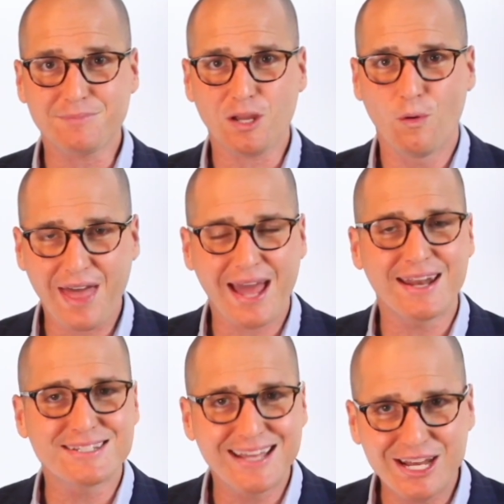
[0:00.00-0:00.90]
without
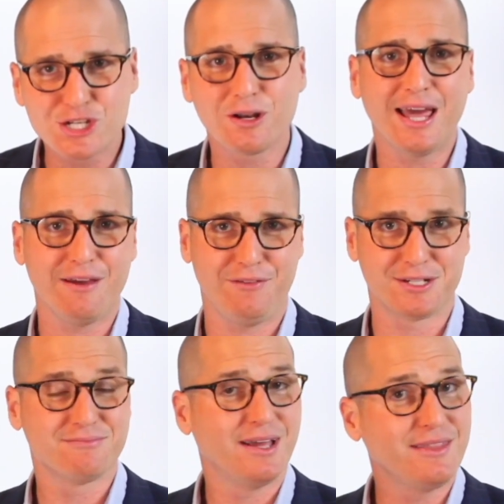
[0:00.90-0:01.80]
intentional effort.
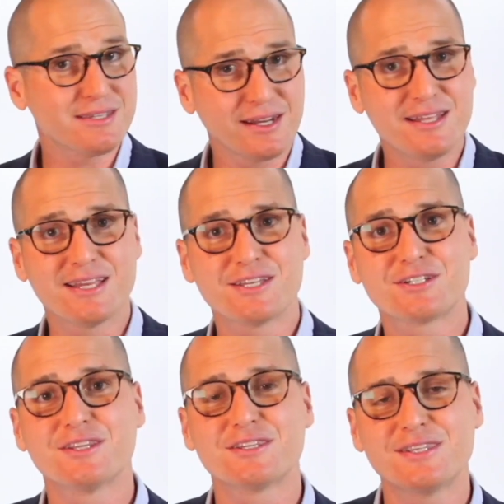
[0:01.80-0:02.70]
And this leads us to
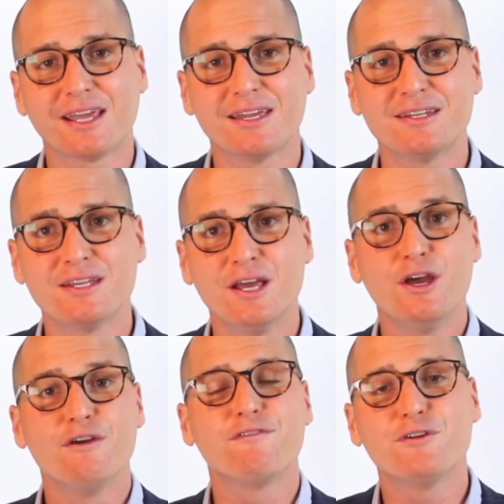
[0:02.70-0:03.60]
the second
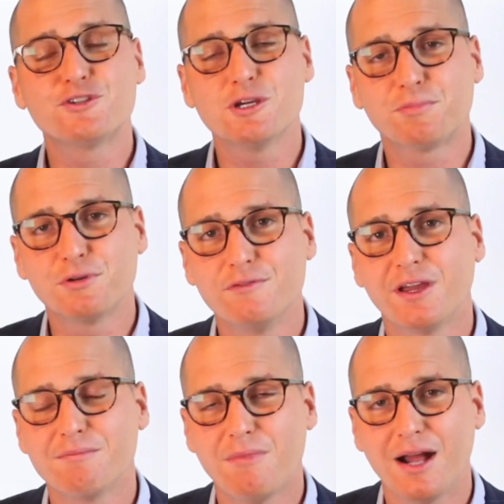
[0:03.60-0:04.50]

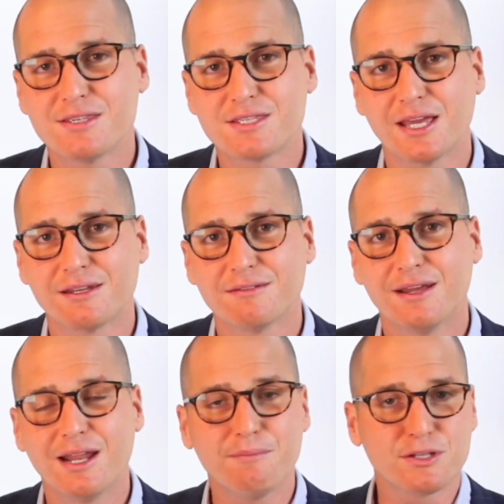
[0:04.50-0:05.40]
future-proofing mindset.
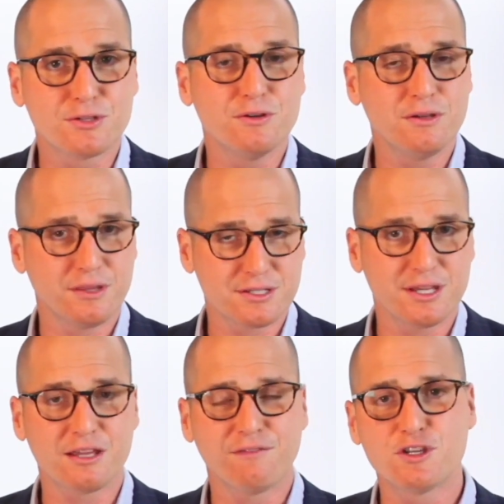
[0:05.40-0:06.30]
And number two, the
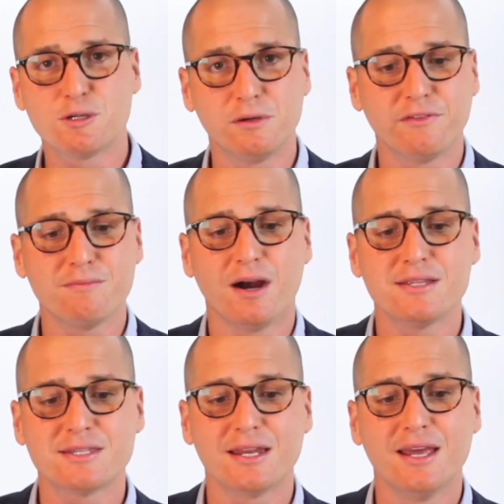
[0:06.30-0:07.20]
second future-proofing
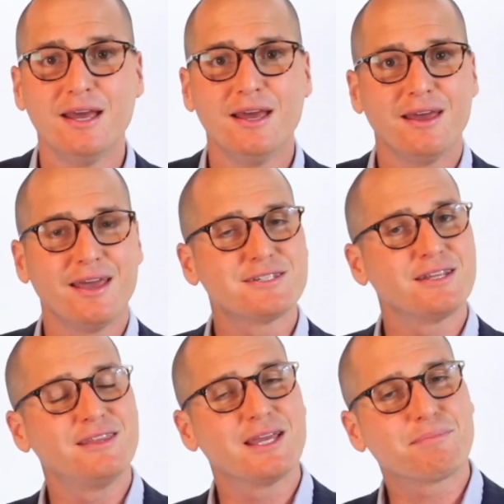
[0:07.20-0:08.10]
mindset is to
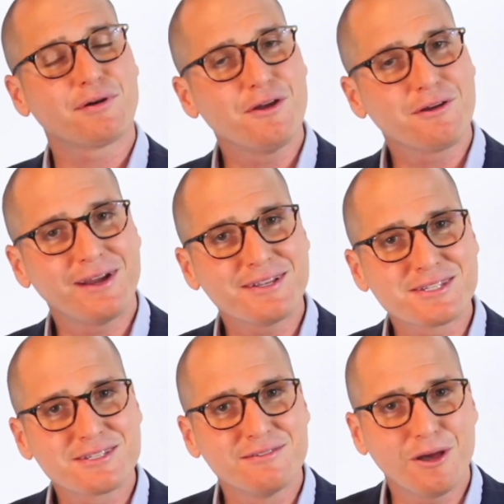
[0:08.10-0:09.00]
think
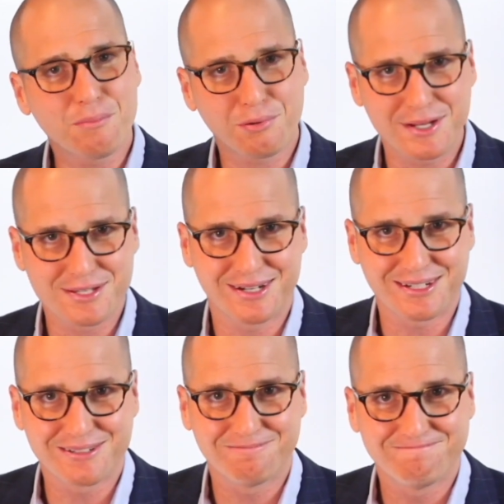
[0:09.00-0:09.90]
progress, not precedent.